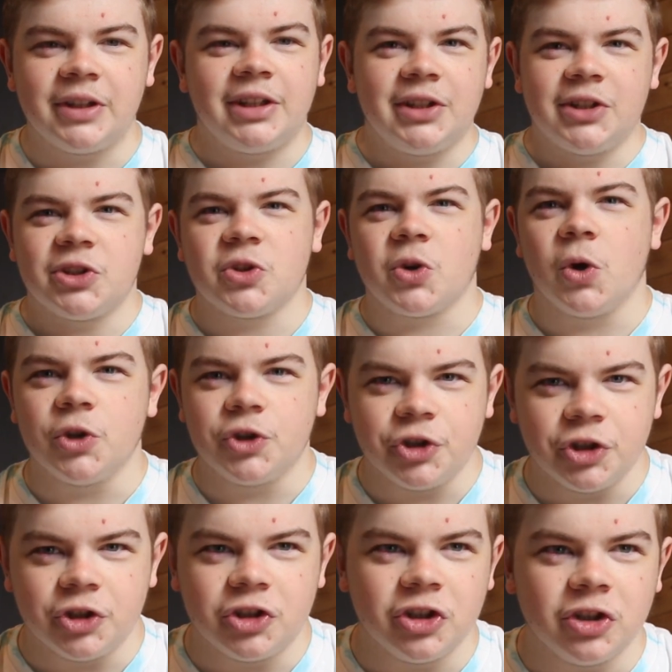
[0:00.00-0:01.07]
Scottish
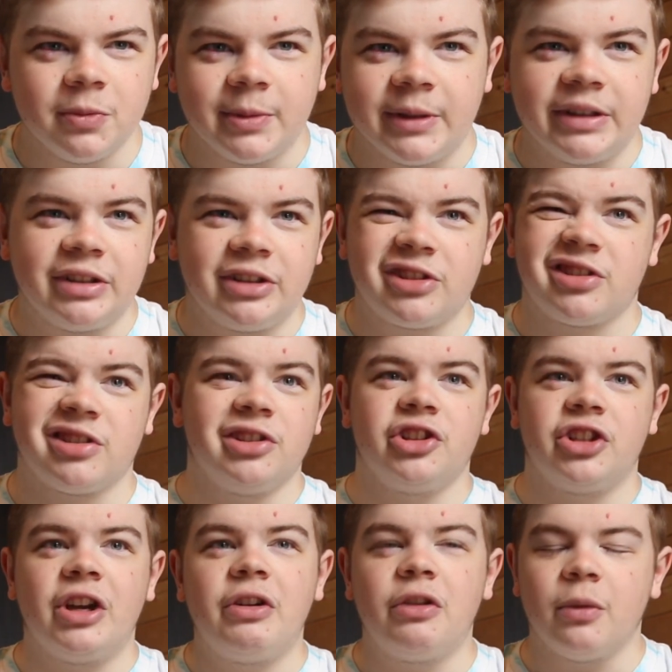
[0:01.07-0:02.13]
YouTube and just in
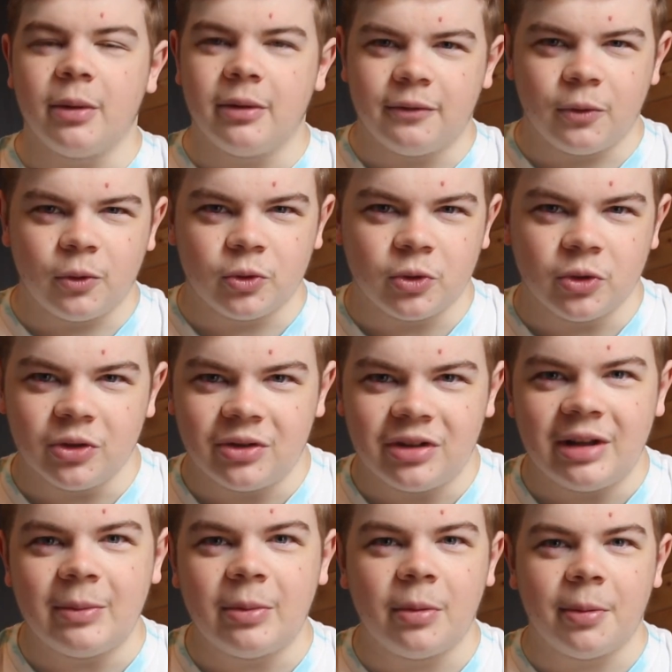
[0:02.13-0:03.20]
general when folk do
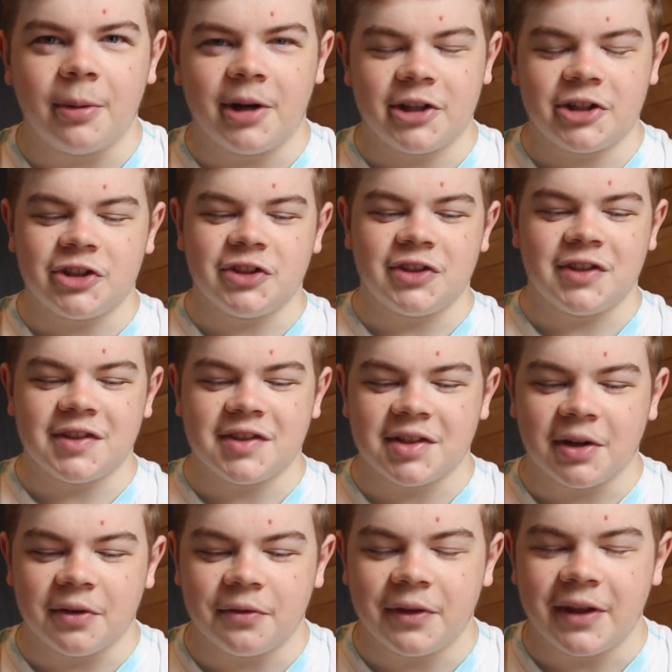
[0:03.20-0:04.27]
table predictions and
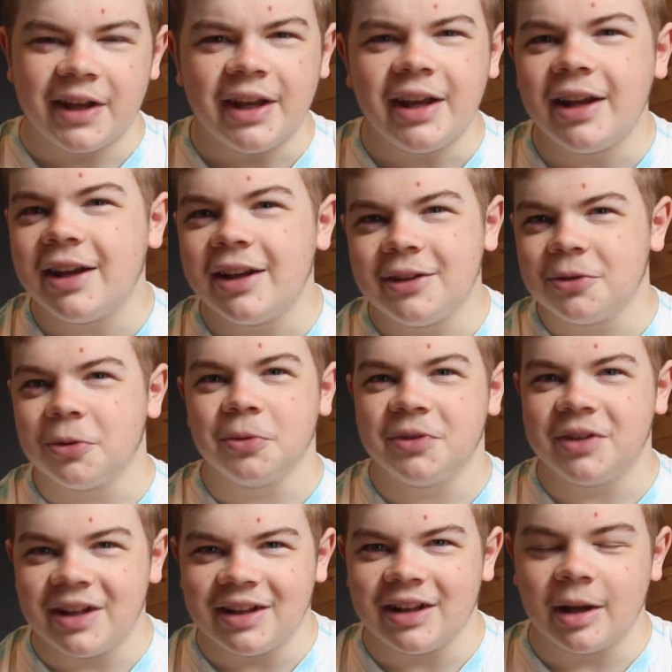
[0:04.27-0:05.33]
stuff, like, don't
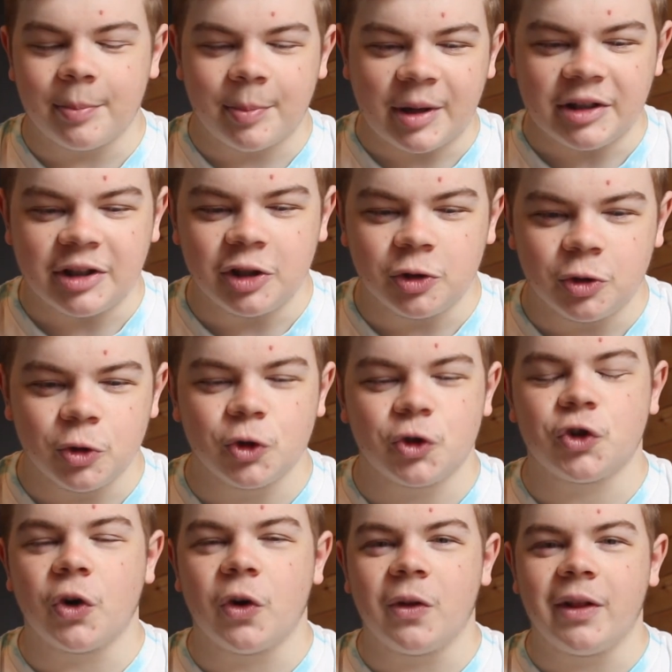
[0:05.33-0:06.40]
take their opinion too
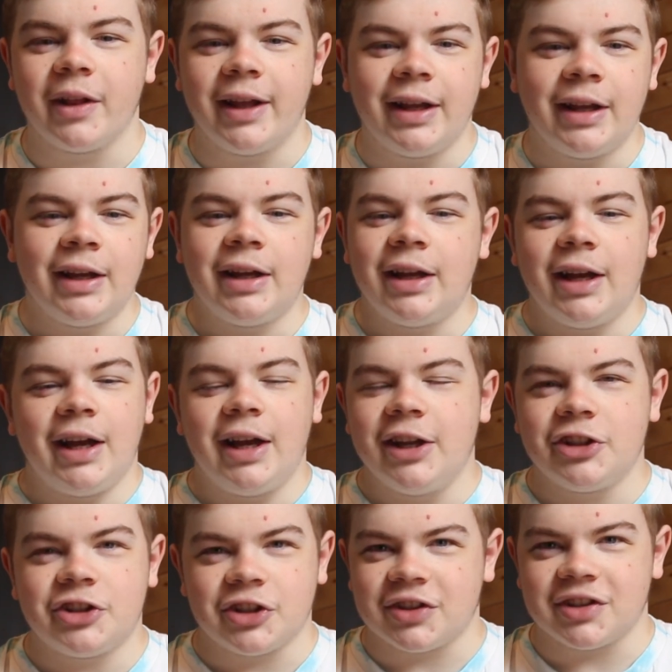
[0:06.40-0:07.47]
strongly. It's
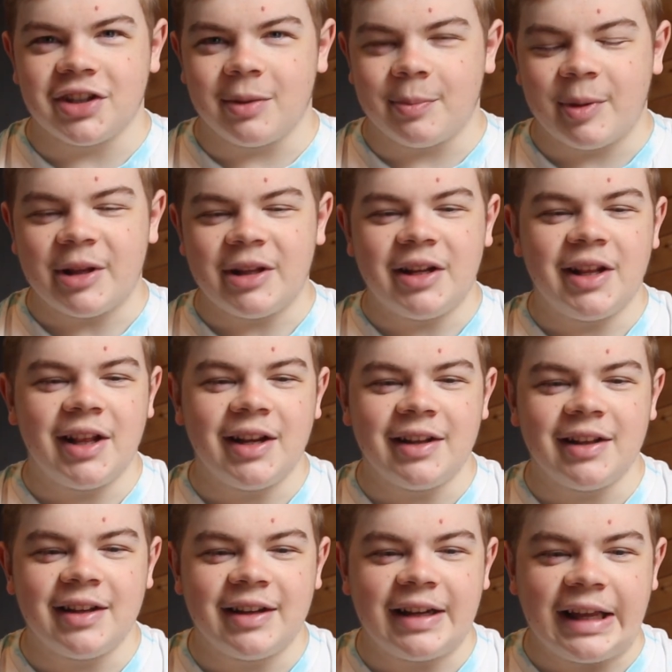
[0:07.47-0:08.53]
just an opinion at the end of
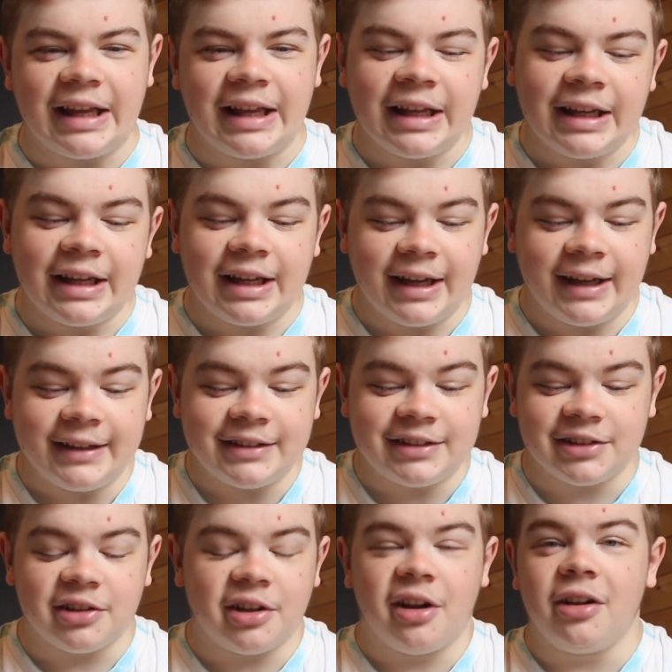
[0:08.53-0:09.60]
the day, and
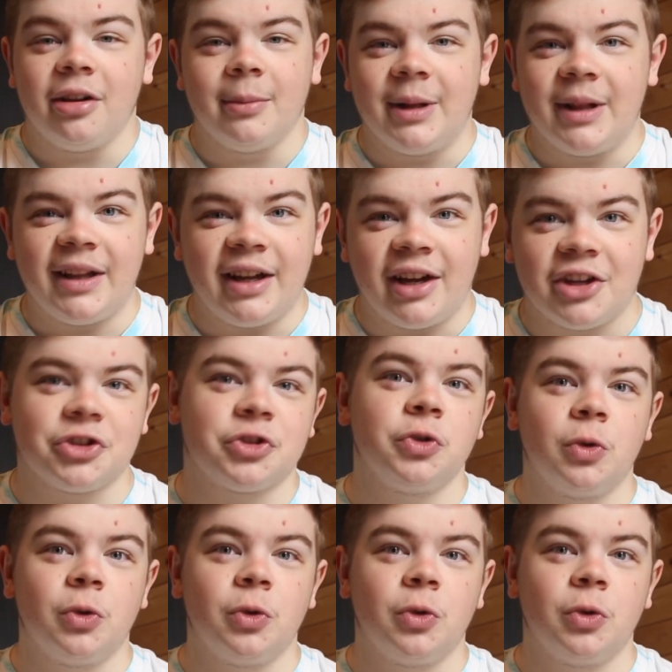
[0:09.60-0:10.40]
ultimately has no